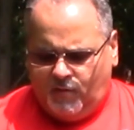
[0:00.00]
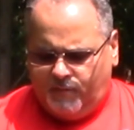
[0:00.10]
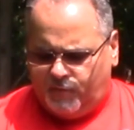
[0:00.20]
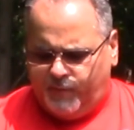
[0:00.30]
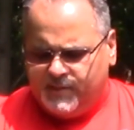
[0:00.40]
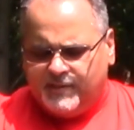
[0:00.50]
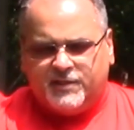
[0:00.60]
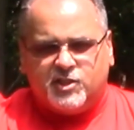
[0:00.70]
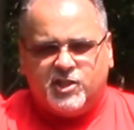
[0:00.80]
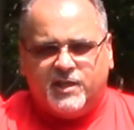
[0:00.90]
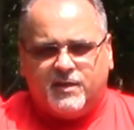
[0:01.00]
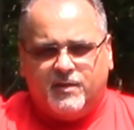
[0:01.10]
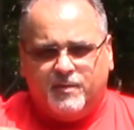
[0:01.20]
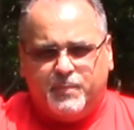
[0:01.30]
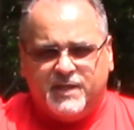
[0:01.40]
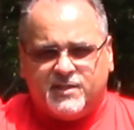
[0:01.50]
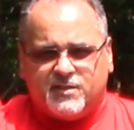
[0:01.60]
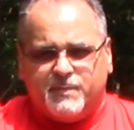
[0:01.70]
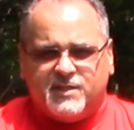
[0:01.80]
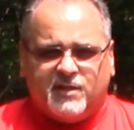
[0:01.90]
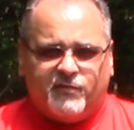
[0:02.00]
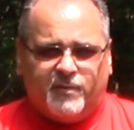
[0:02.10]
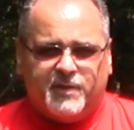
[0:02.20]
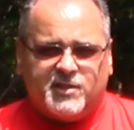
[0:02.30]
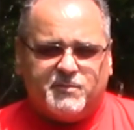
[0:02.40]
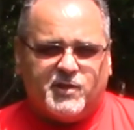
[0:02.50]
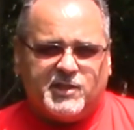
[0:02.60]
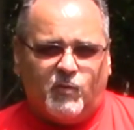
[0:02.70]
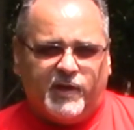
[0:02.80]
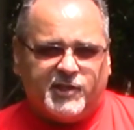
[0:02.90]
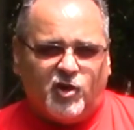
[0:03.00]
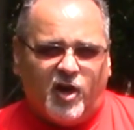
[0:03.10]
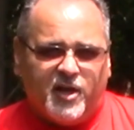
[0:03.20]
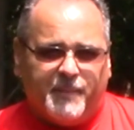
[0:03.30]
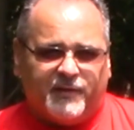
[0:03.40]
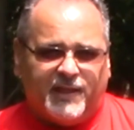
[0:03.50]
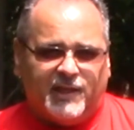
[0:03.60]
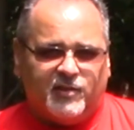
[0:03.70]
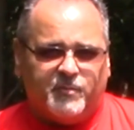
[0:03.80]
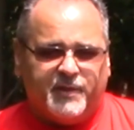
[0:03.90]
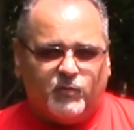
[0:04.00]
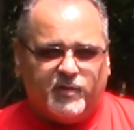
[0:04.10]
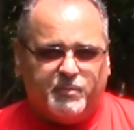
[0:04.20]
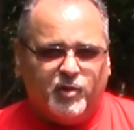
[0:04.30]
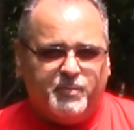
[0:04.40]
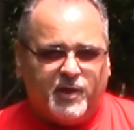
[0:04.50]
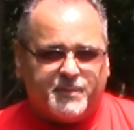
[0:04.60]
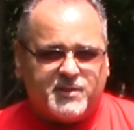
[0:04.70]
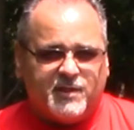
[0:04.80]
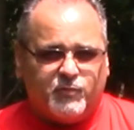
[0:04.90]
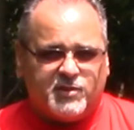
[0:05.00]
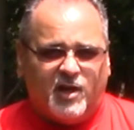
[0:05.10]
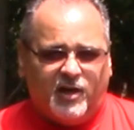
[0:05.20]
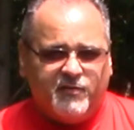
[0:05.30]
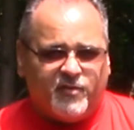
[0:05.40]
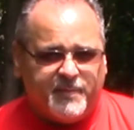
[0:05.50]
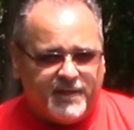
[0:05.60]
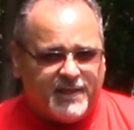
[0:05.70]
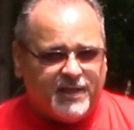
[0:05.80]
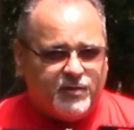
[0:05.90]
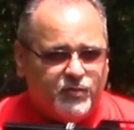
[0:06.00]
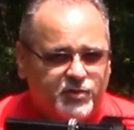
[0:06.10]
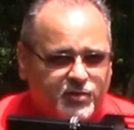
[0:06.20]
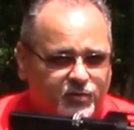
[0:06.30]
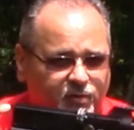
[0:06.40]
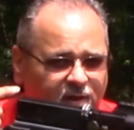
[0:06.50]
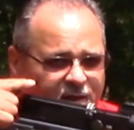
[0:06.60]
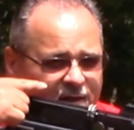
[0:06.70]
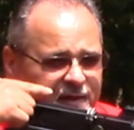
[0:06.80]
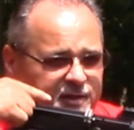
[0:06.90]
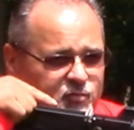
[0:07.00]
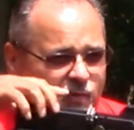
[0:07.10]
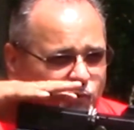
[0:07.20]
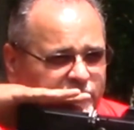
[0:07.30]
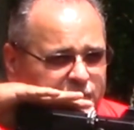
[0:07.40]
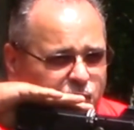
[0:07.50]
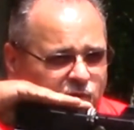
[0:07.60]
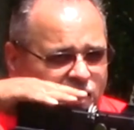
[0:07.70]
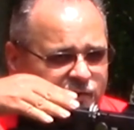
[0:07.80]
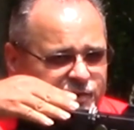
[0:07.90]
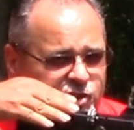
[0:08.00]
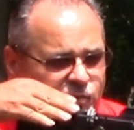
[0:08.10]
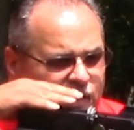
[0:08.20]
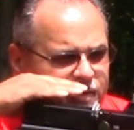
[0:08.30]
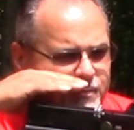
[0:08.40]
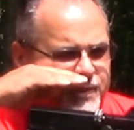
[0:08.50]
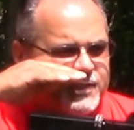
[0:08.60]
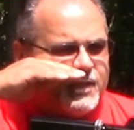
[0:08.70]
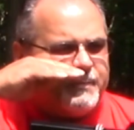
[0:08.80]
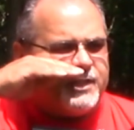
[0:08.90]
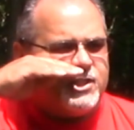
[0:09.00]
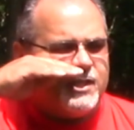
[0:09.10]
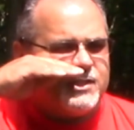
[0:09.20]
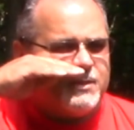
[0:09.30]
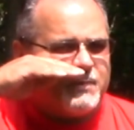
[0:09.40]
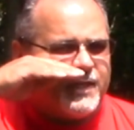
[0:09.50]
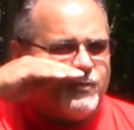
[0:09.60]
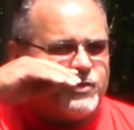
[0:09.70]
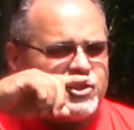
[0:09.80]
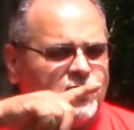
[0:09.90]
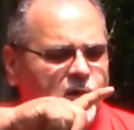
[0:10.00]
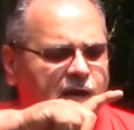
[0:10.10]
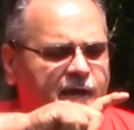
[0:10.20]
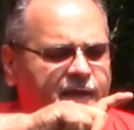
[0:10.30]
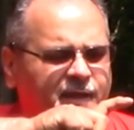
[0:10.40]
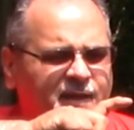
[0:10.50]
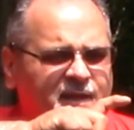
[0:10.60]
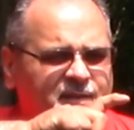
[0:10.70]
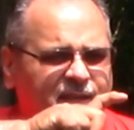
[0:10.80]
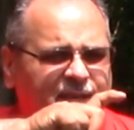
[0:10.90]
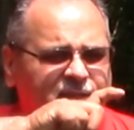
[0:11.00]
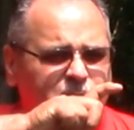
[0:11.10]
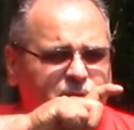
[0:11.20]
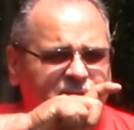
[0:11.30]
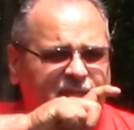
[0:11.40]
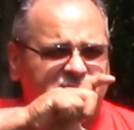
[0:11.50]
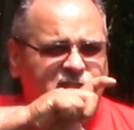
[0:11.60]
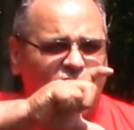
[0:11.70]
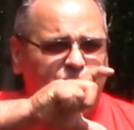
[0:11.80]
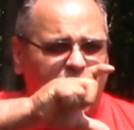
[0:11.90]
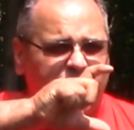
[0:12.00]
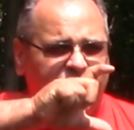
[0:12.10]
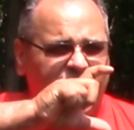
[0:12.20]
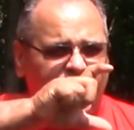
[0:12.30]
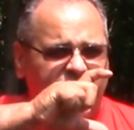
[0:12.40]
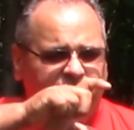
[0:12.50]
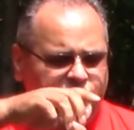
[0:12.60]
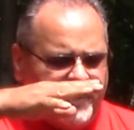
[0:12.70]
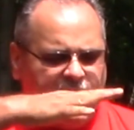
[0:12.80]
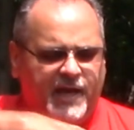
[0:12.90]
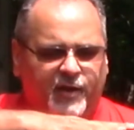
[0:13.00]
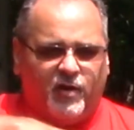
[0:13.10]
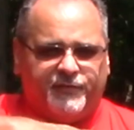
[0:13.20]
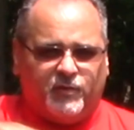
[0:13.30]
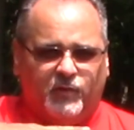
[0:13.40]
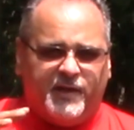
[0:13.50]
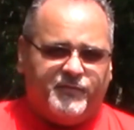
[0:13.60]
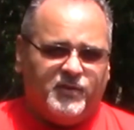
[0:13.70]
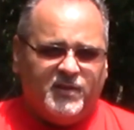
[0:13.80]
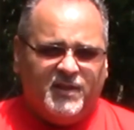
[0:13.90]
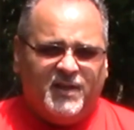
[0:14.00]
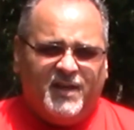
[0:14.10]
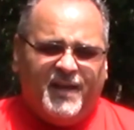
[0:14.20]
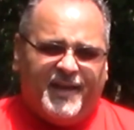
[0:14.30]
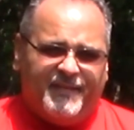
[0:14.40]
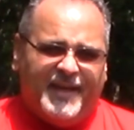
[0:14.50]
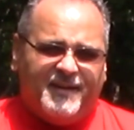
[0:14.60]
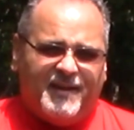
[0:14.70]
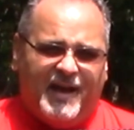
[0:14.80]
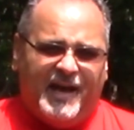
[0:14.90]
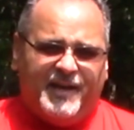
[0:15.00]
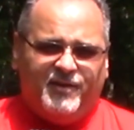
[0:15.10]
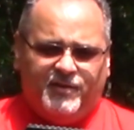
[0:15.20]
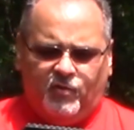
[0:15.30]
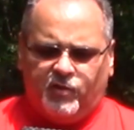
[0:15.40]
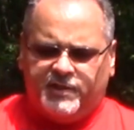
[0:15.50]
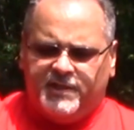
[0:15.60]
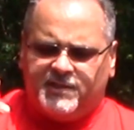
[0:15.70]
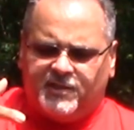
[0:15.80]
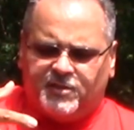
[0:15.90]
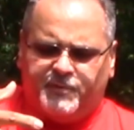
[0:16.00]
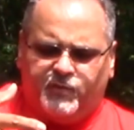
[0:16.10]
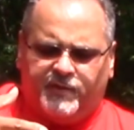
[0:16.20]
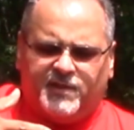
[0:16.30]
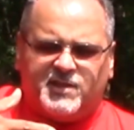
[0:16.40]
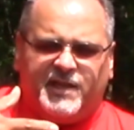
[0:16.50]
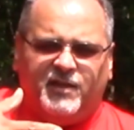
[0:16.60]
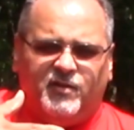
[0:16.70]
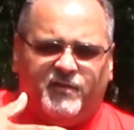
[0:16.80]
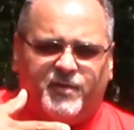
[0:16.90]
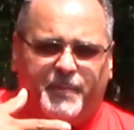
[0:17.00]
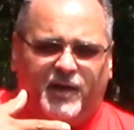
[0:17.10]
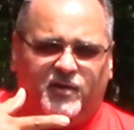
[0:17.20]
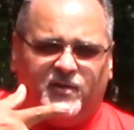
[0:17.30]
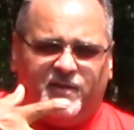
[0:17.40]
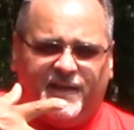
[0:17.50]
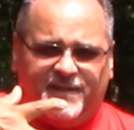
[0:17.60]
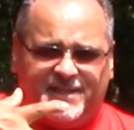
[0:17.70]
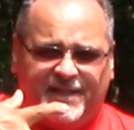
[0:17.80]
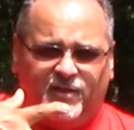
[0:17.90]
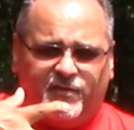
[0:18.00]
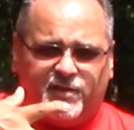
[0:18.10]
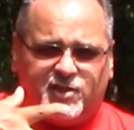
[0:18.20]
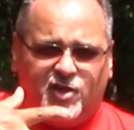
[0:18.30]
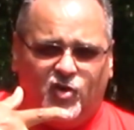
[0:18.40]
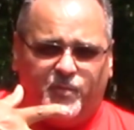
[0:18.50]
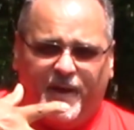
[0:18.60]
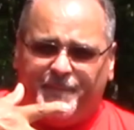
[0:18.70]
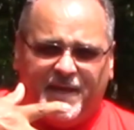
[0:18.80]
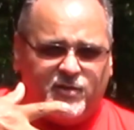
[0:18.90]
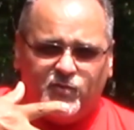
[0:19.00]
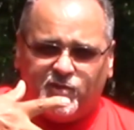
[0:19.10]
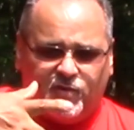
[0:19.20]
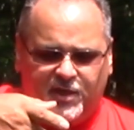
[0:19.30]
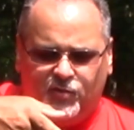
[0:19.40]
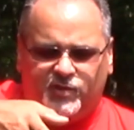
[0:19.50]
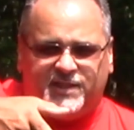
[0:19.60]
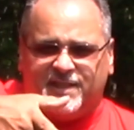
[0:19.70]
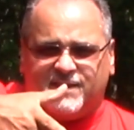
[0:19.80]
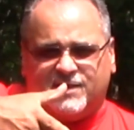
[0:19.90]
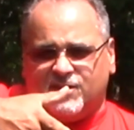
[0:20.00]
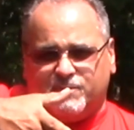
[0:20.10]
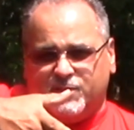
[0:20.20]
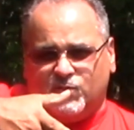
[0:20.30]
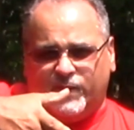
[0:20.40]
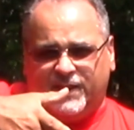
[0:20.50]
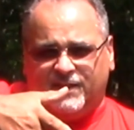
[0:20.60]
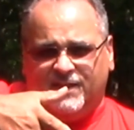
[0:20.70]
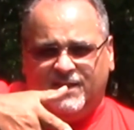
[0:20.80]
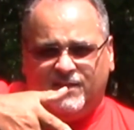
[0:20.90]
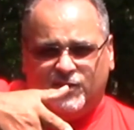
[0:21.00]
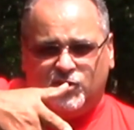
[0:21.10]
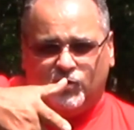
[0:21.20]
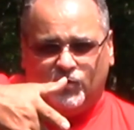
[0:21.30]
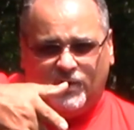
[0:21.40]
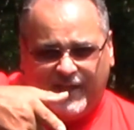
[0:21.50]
The reason that the cheek piece is missing from this is because I want to talk about that a little bit. With bullpups, it was hard for me to get used to, is when they put all of the shrouding piece on, my cheek seemed like it was so high that I had to bring that scope up very, very high off the rifle. And that higher or distance between the center of the barrel and the center of the scope, I'm not used to huge distances between the two.